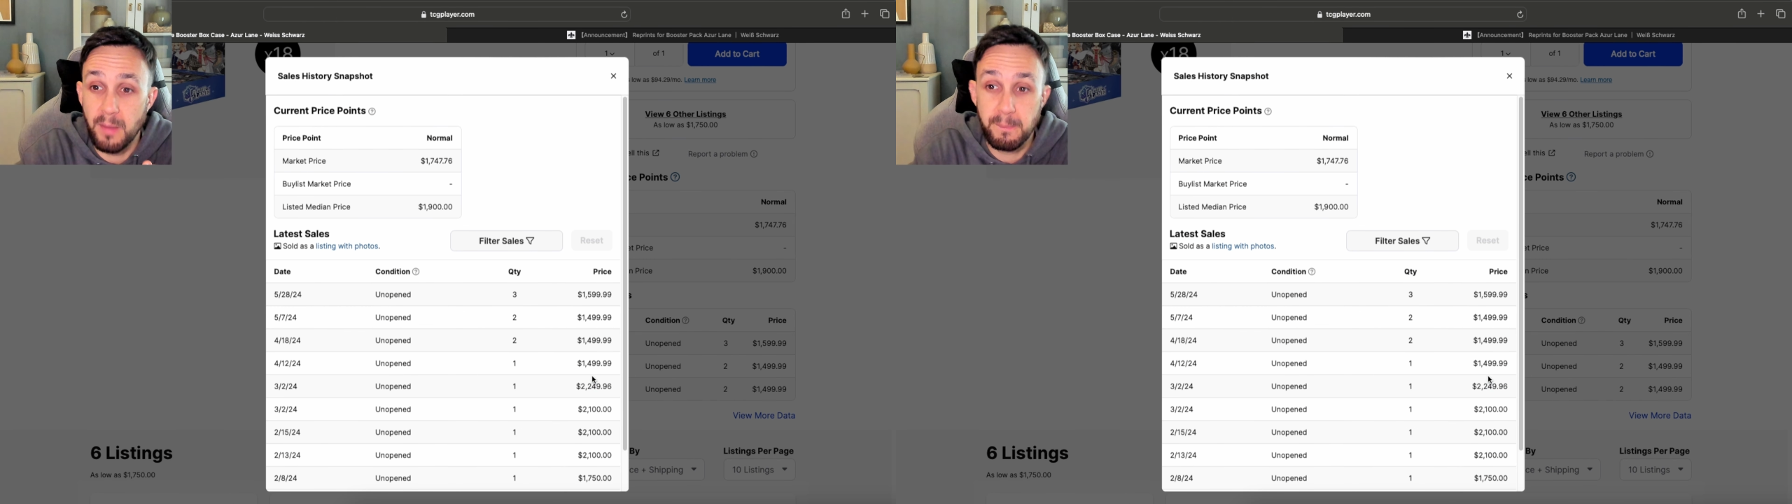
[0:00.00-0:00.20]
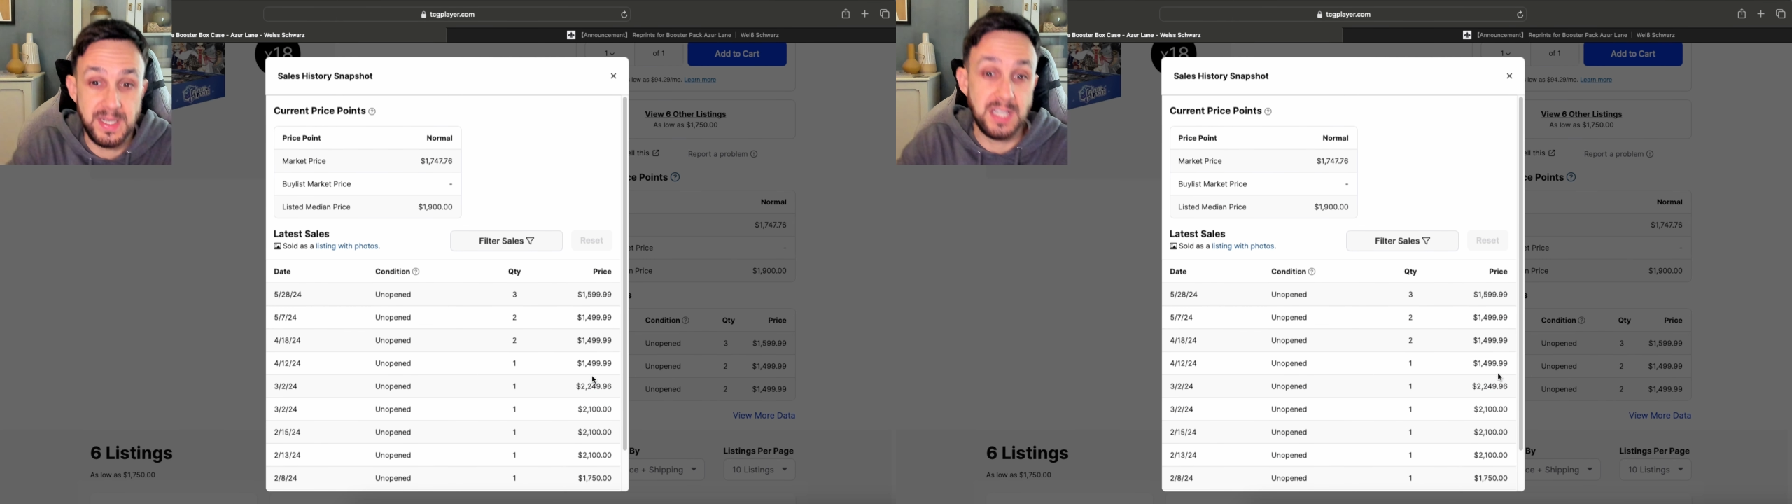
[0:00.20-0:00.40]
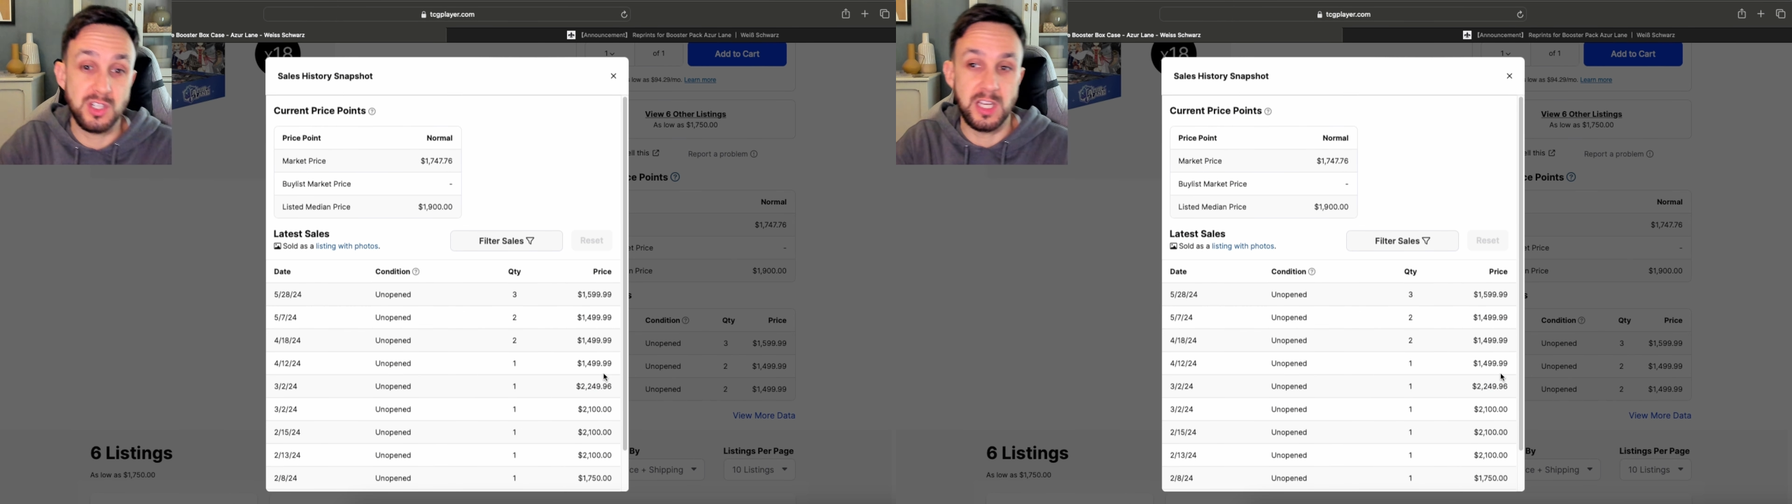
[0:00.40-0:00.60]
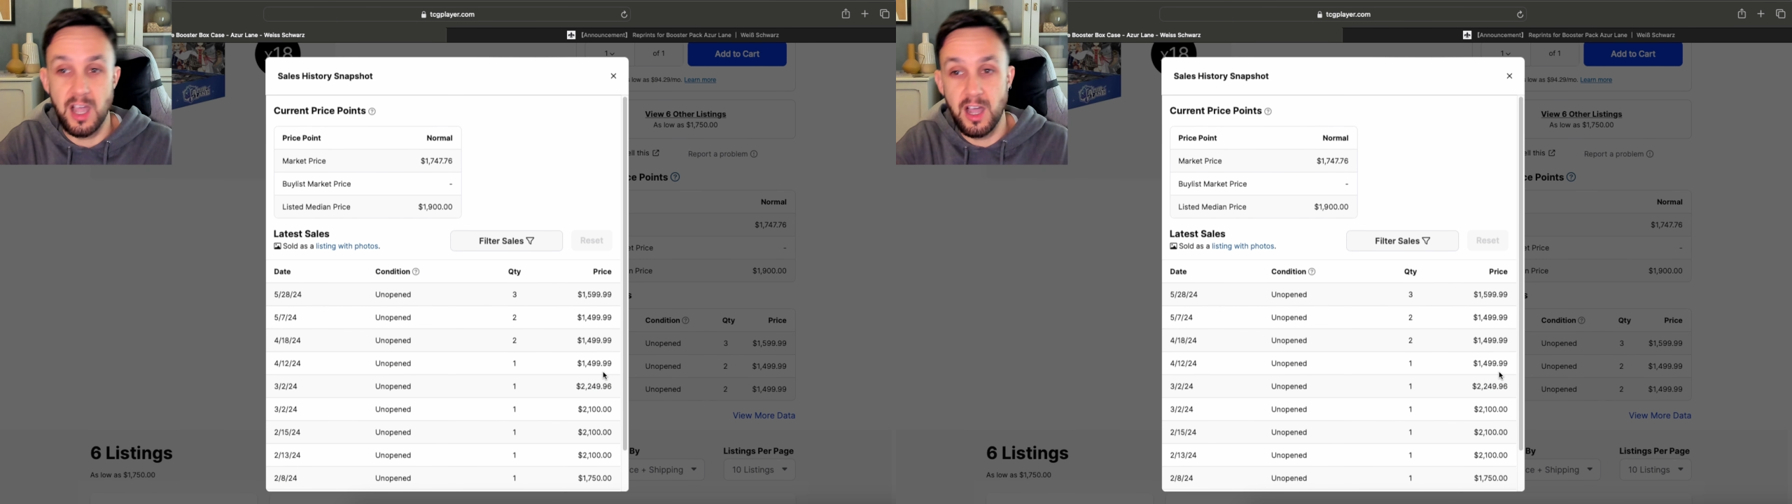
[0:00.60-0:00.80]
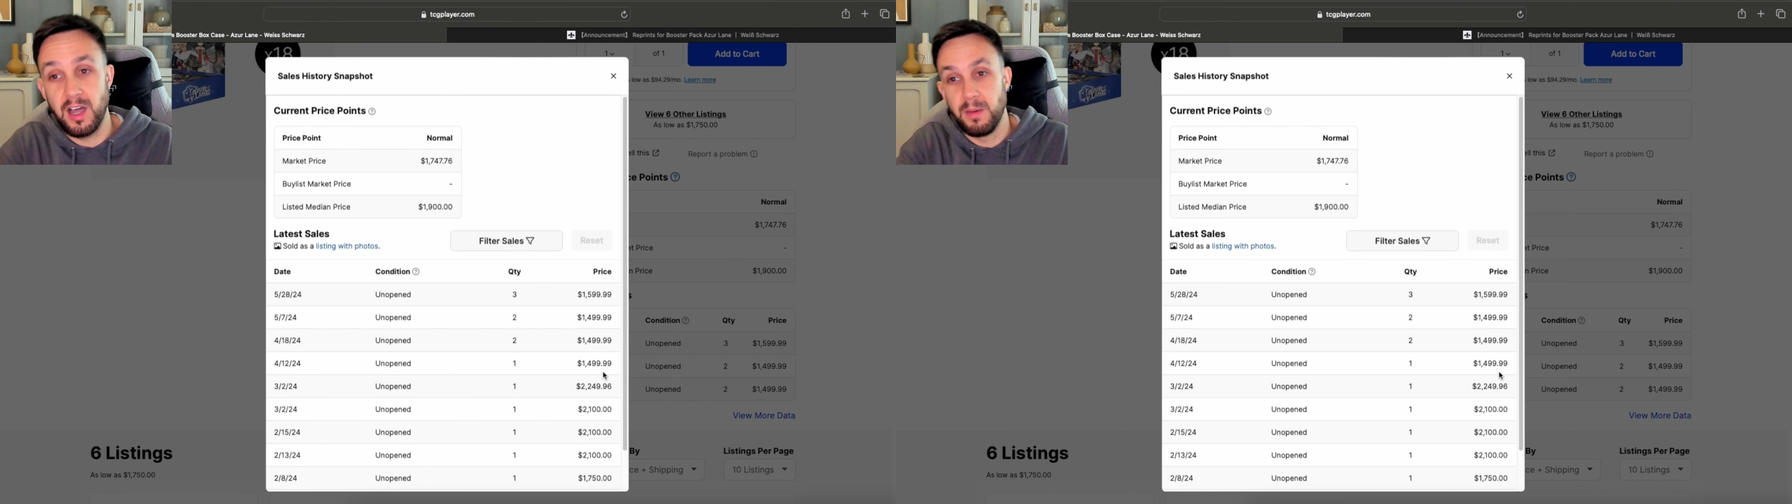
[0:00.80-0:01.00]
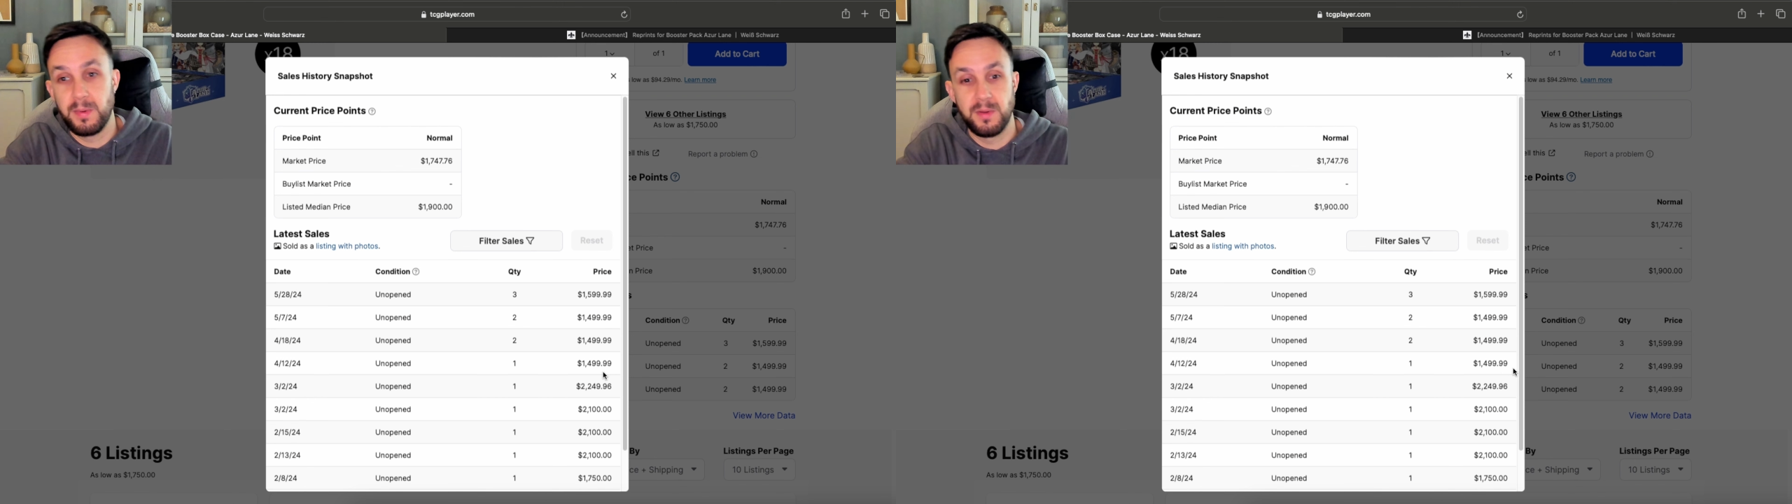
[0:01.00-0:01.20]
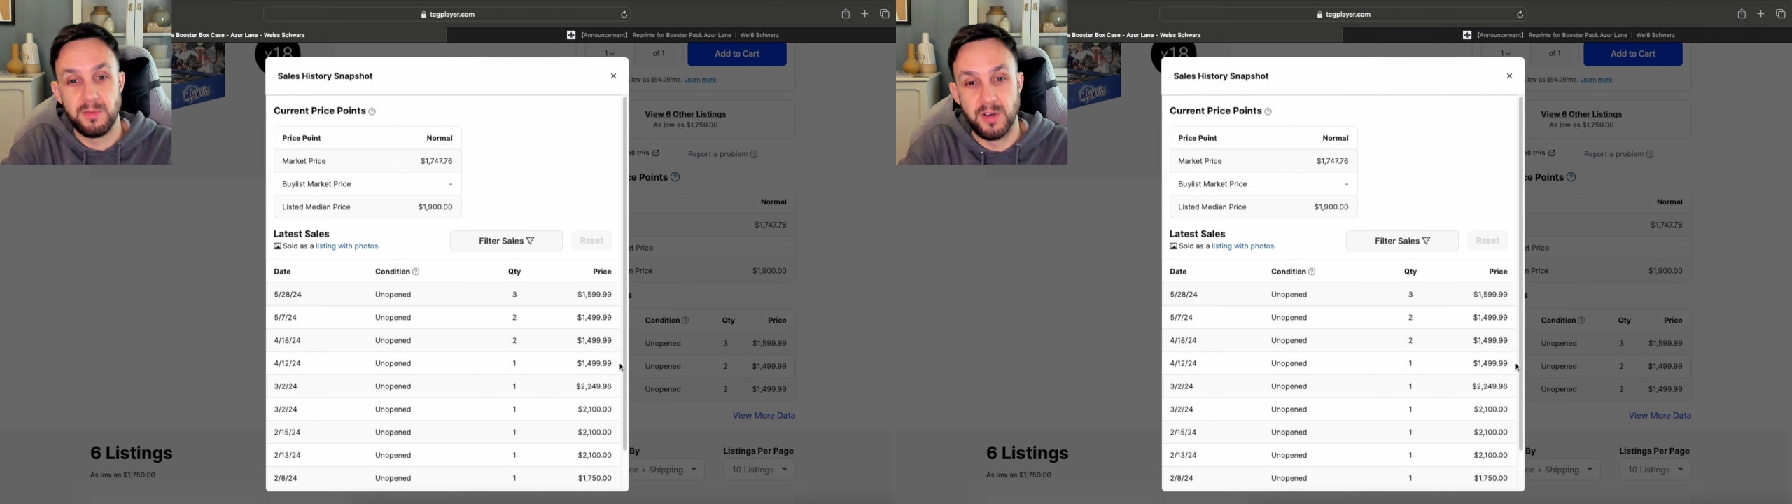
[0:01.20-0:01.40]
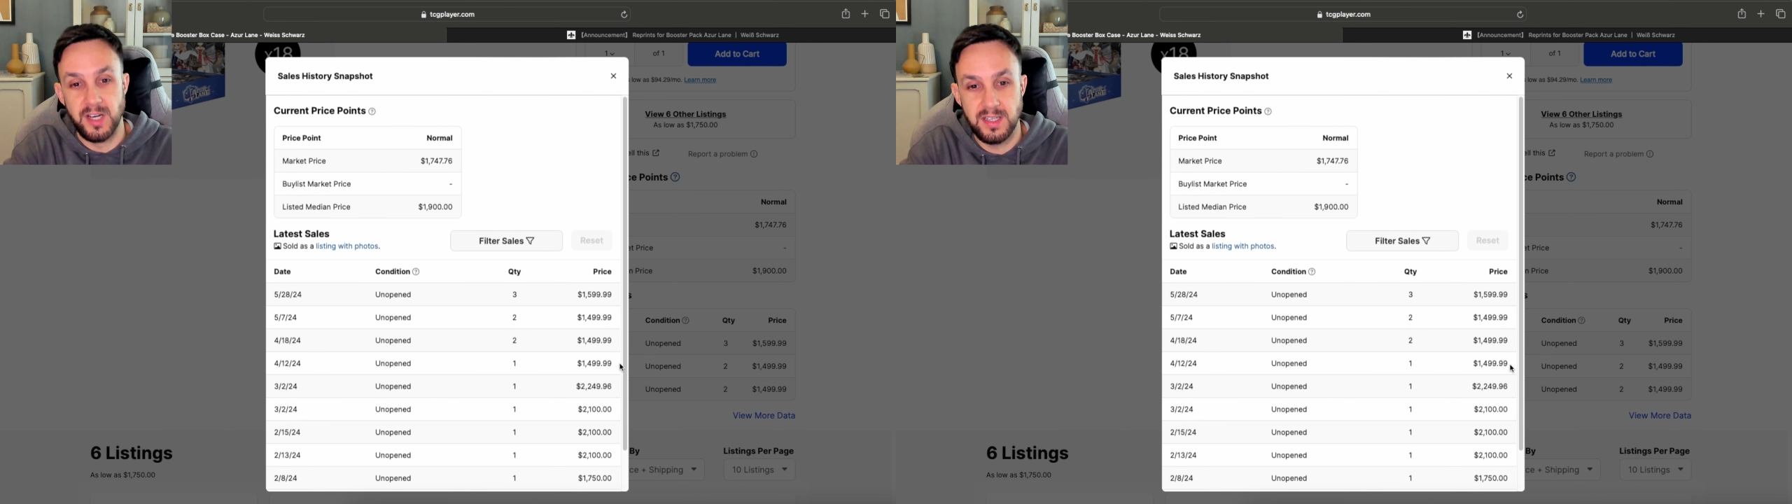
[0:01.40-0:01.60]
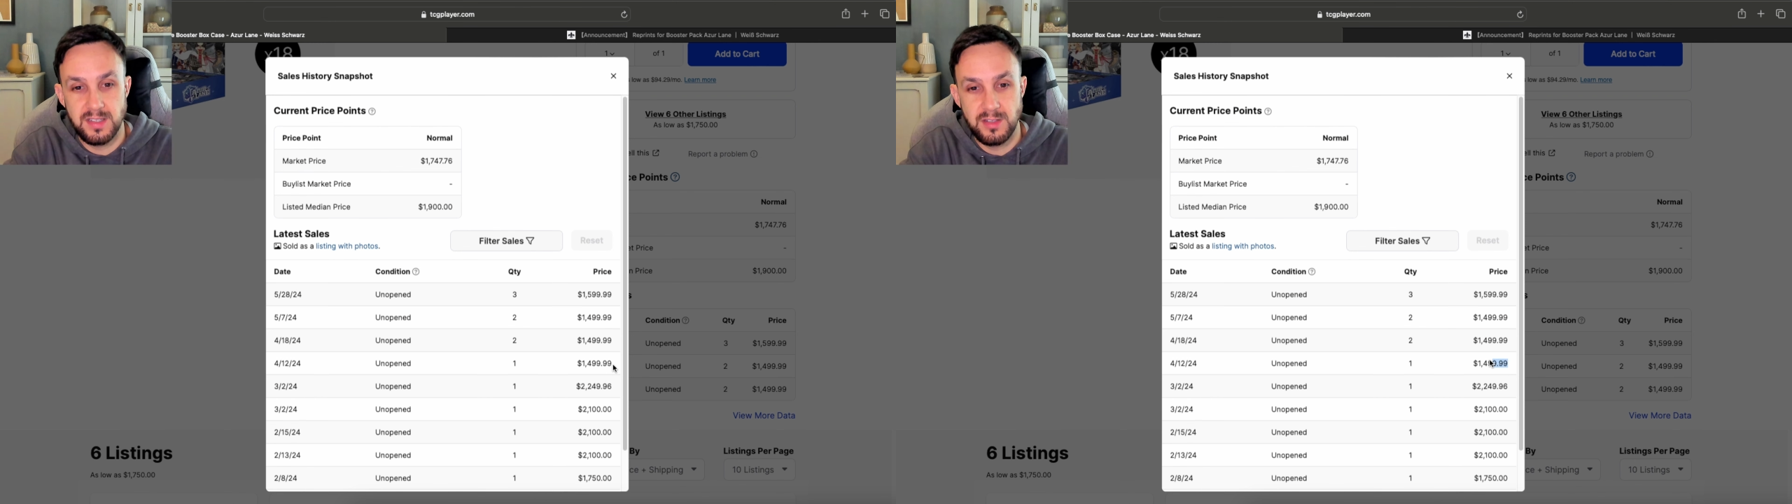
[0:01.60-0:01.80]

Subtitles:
potentially up, right?